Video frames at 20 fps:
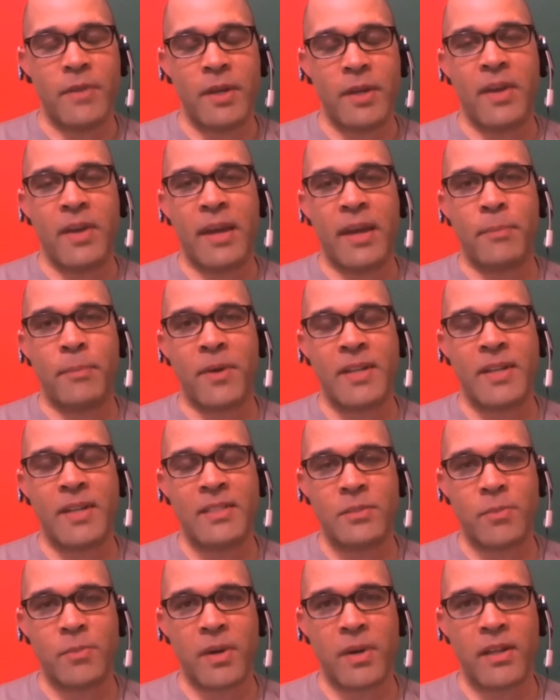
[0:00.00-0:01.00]
video game
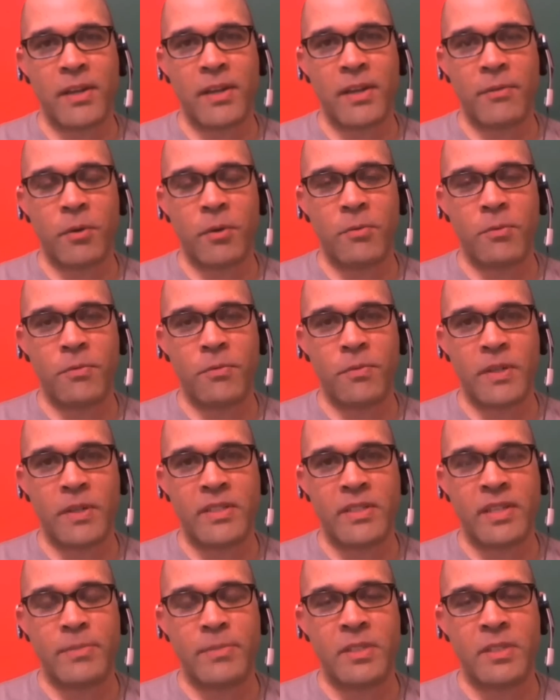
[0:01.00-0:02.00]
press as well. He wrote
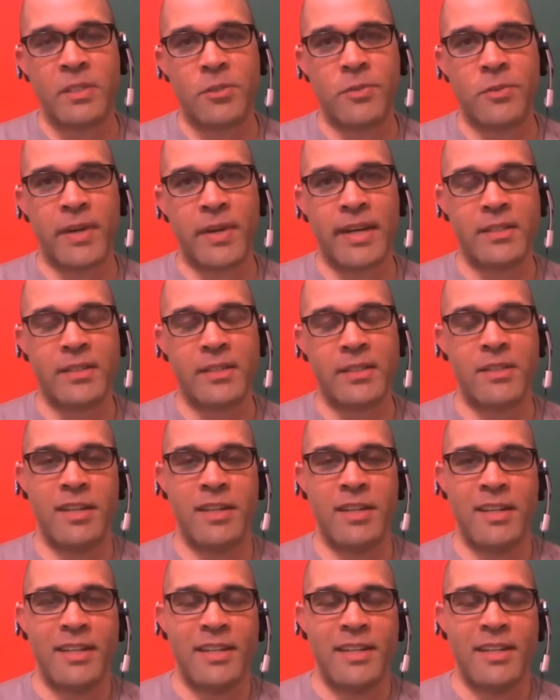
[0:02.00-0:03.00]
for Tips and
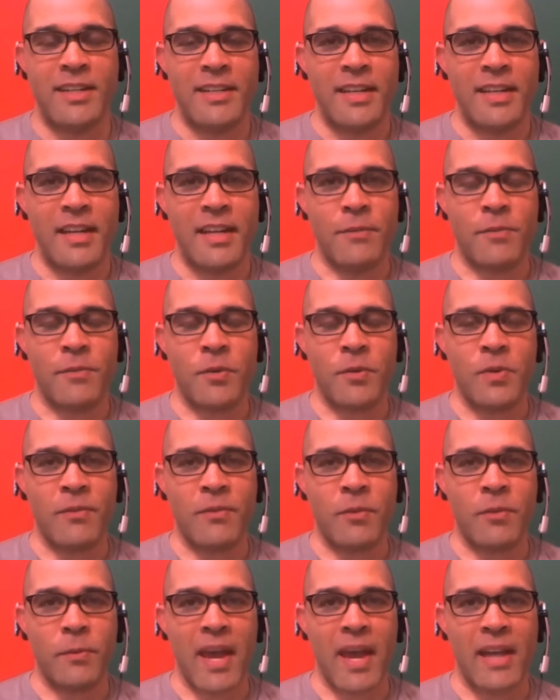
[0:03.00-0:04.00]
Tricks and a few
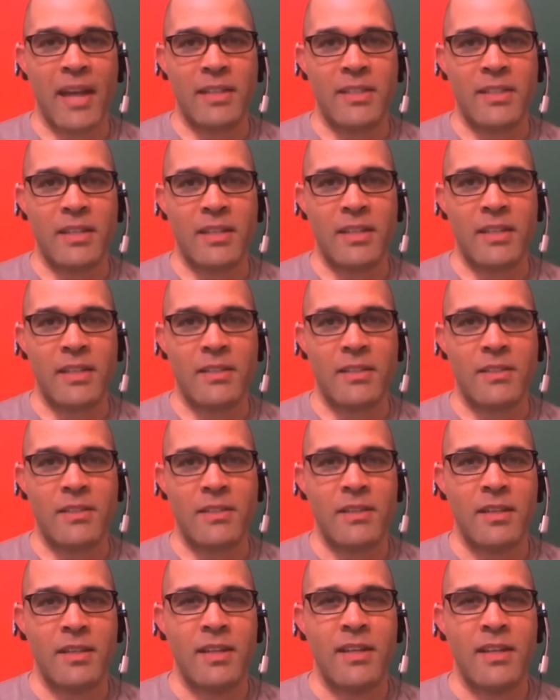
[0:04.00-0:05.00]
different
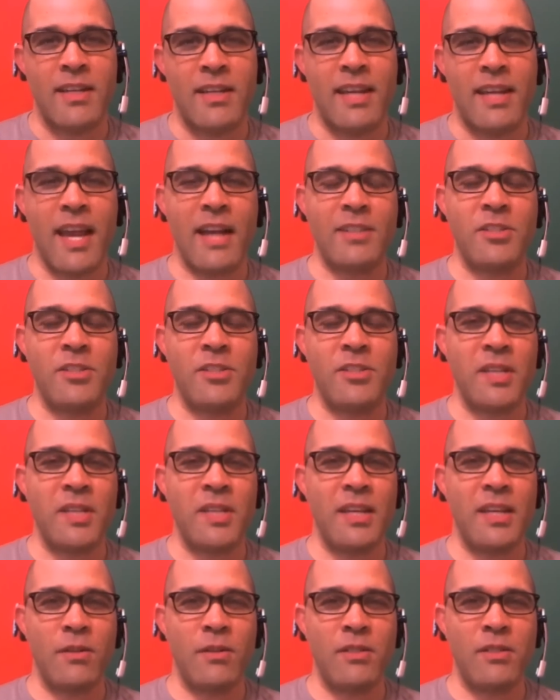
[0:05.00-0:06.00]
magazines. He
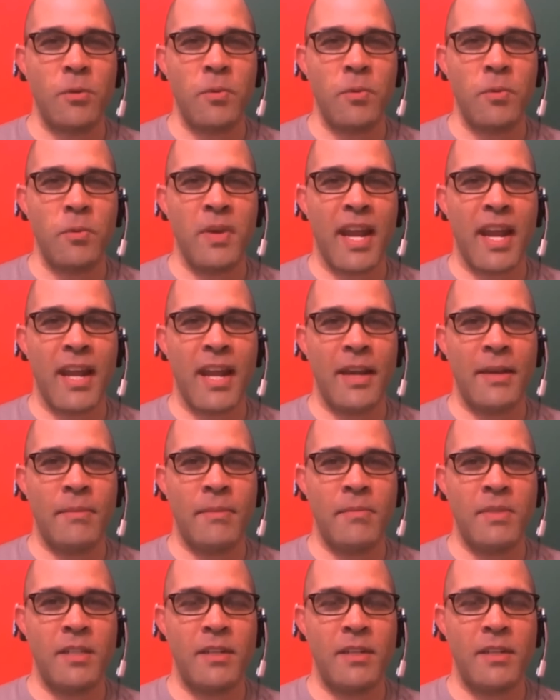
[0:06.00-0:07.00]
actually also
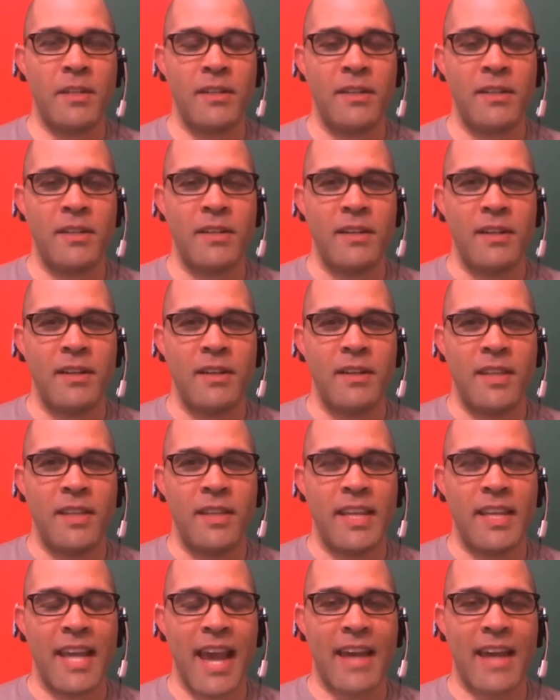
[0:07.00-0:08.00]
named
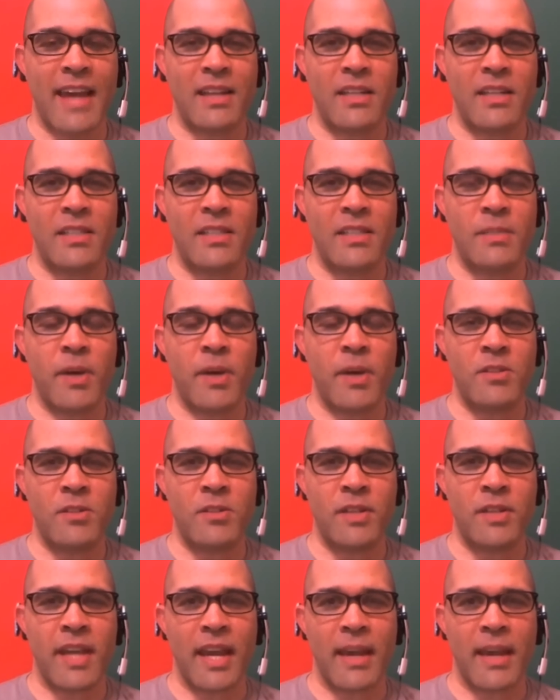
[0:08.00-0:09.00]
the Atlas
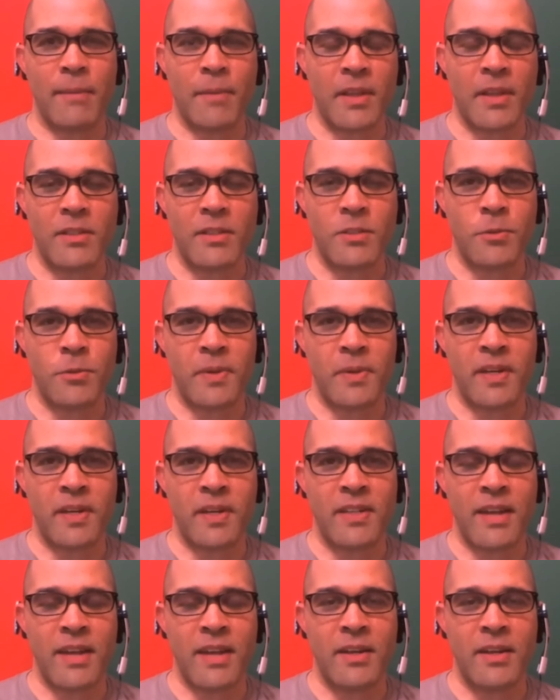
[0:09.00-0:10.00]
puzzle game on the Super
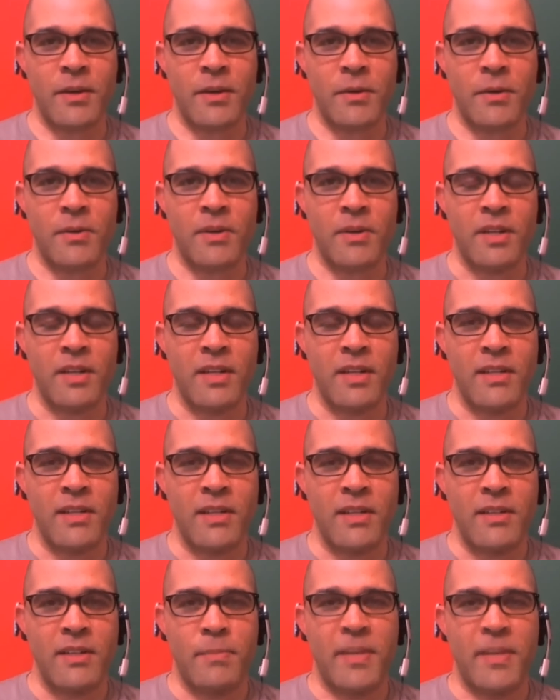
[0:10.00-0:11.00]
Nintendo.
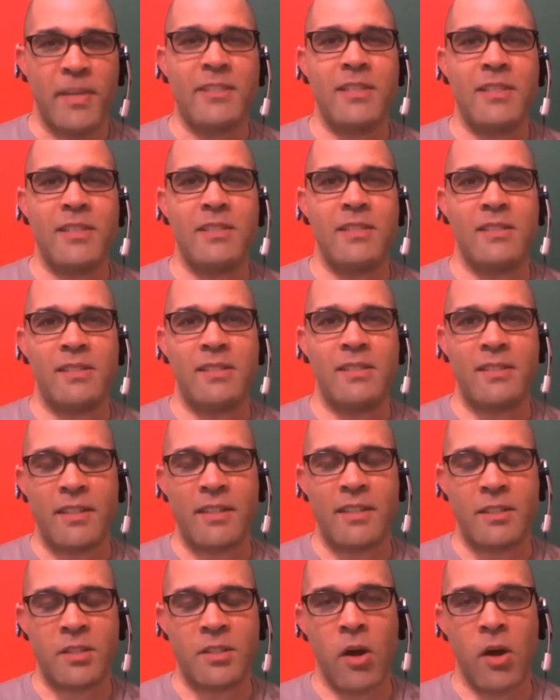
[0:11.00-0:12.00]
Pieces,
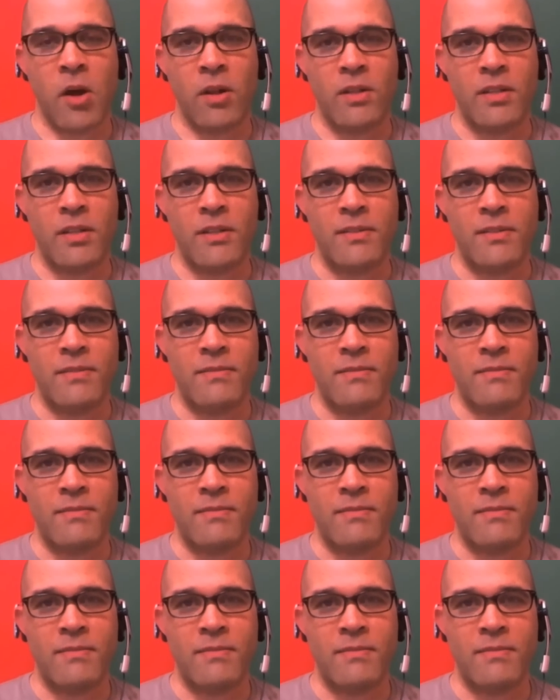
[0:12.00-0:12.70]
it's called.